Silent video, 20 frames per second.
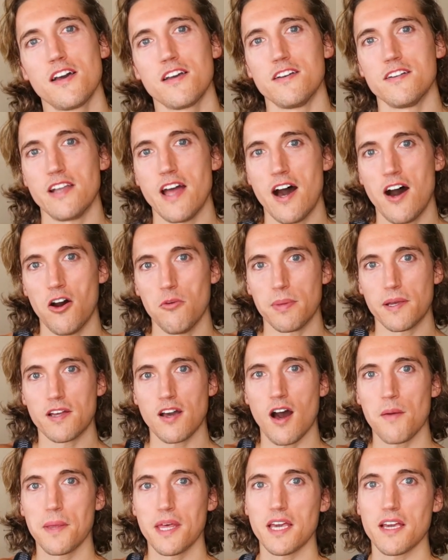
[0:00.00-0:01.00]
you're now
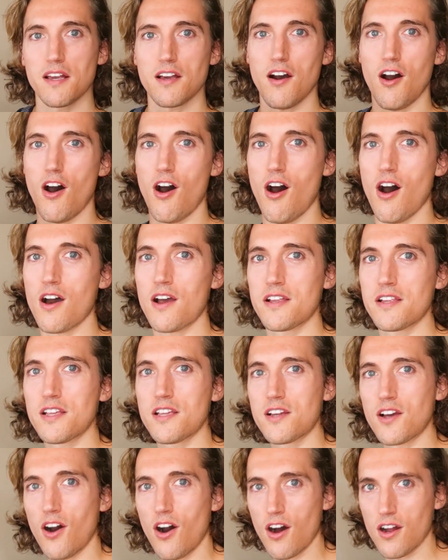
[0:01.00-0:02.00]
becoming
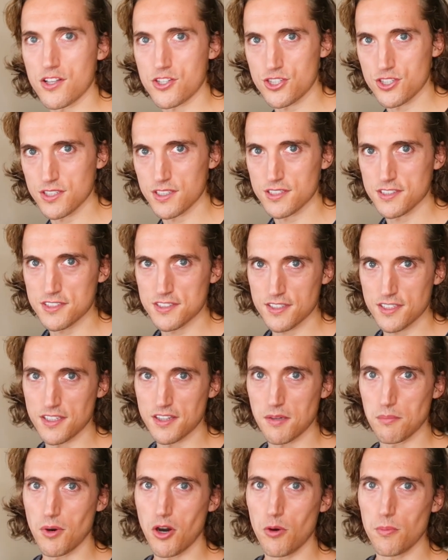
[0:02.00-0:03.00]
unconscious
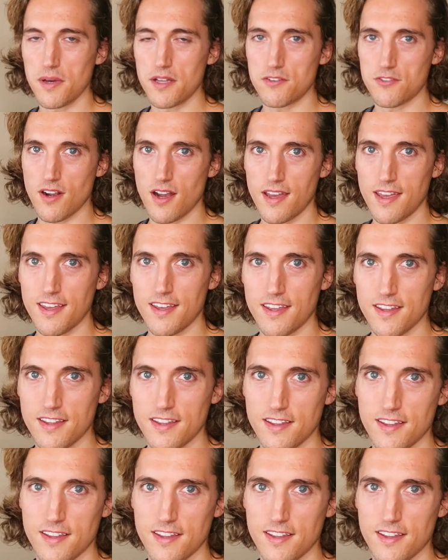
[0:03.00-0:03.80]
in the moment, right?